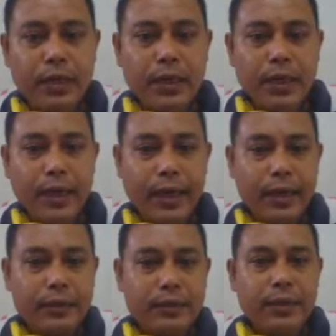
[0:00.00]

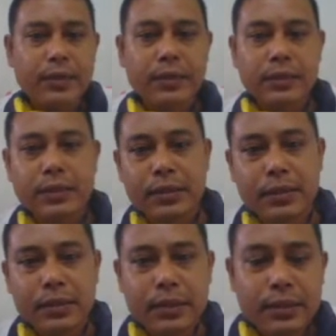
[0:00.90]
and
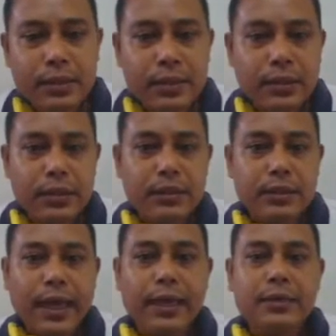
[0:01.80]

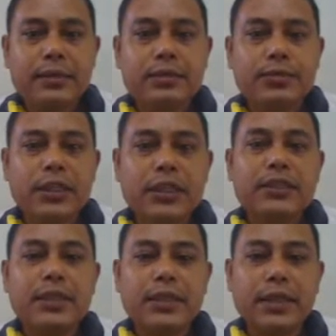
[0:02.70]
then we'll
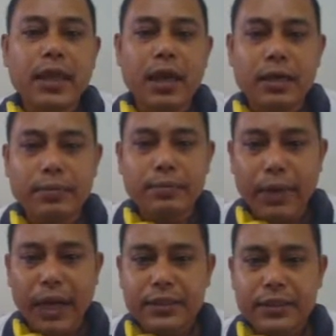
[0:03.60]
see
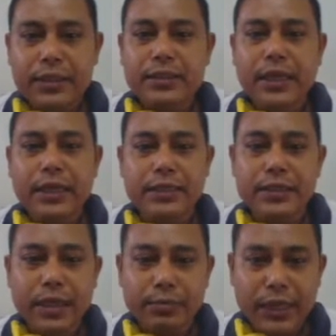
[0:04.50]
matrix and
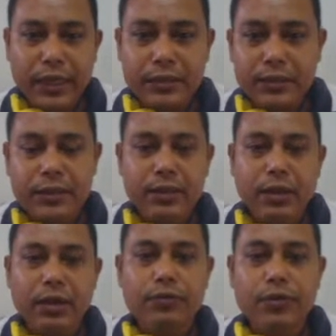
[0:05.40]
determinant.
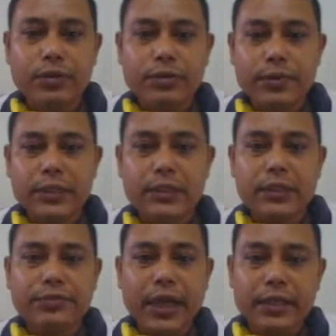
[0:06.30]
Of course, we'll see
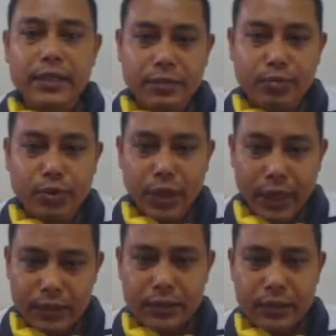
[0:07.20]
vector
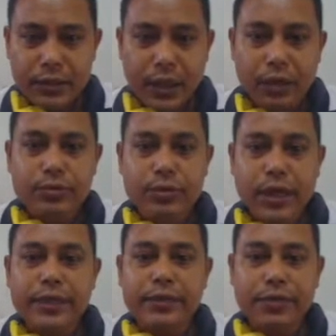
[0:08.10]
product, how to
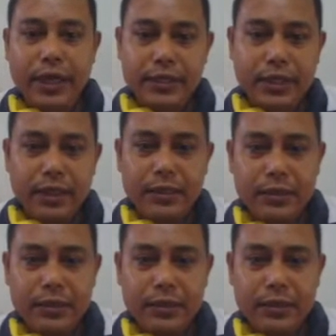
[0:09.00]
write a vector,